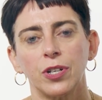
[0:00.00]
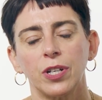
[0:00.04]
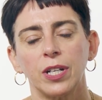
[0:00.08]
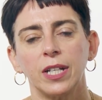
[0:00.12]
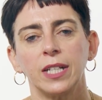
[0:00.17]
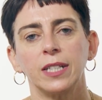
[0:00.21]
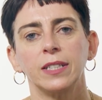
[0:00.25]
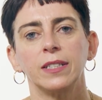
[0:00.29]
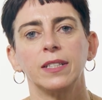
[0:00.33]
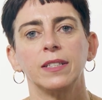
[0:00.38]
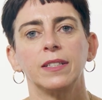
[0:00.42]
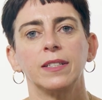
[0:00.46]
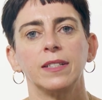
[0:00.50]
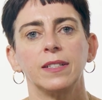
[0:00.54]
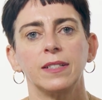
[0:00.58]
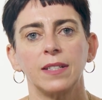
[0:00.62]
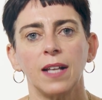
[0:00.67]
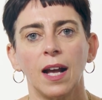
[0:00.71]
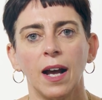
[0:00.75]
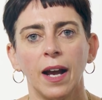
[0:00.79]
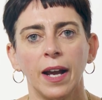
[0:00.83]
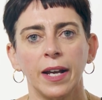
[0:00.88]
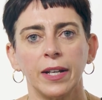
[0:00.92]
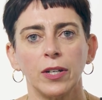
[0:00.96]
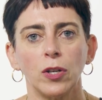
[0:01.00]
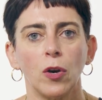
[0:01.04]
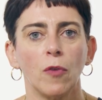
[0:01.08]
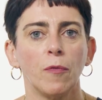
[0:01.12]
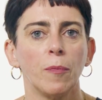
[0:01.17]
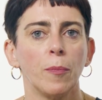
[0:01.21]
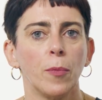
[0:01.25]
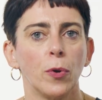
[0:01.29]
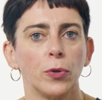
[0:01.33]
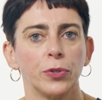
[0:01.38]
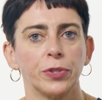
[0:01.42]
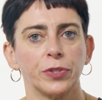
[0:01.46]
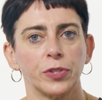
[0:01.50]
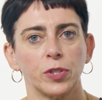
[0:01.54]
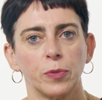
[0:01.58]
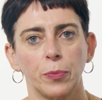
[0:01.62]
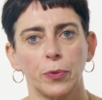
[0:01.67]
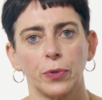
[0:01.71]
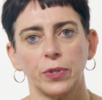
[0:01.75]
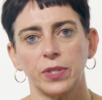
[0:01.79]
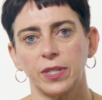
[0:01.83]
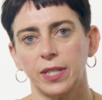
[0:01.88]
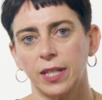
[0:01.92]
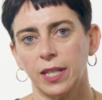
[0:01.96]
in the design of modern
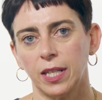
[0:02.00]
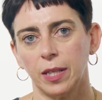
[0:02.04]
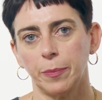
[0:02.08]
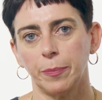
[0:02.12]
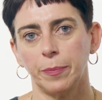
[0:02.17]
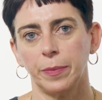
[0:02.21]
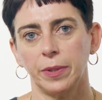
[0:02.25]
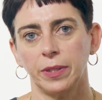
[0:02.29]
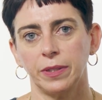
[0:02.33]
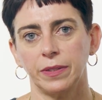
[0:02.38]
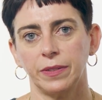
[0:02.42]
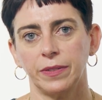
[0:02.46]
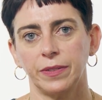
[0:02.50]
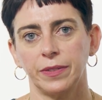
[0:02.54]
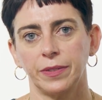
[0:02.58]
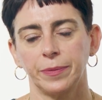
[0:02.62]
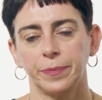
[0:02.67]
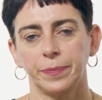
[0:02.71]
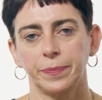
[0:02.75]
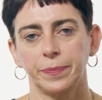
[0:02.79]
sports equipment.